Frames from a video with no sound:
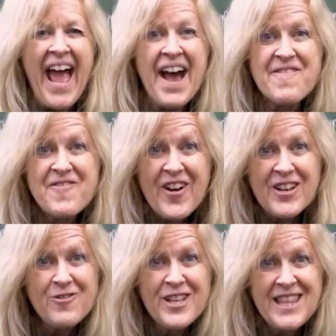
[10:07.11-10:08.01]
have
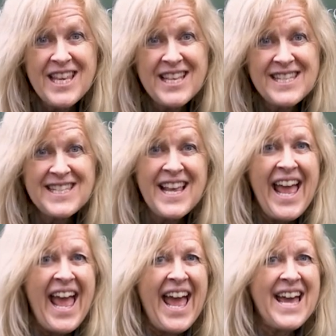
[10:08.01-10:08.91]
fun with this
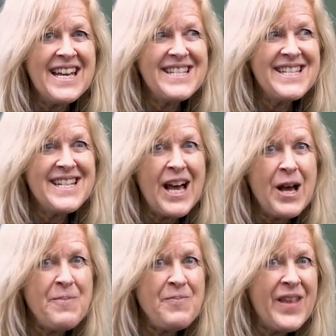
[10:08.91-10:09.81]

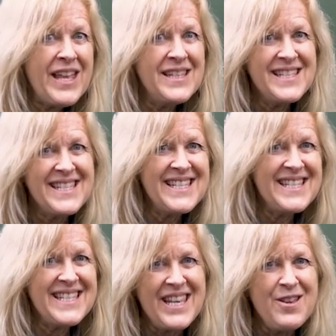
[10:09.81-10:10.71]
and
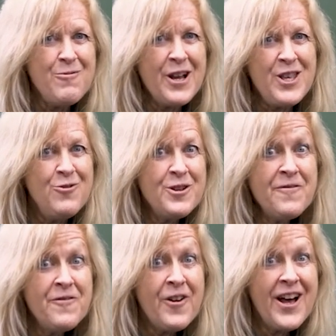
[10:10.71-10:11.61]
see what you
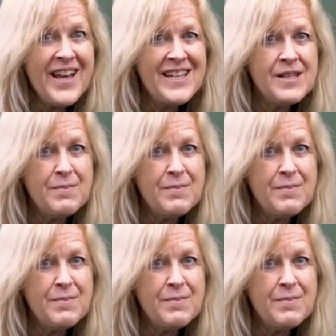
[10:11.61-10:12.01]
can find.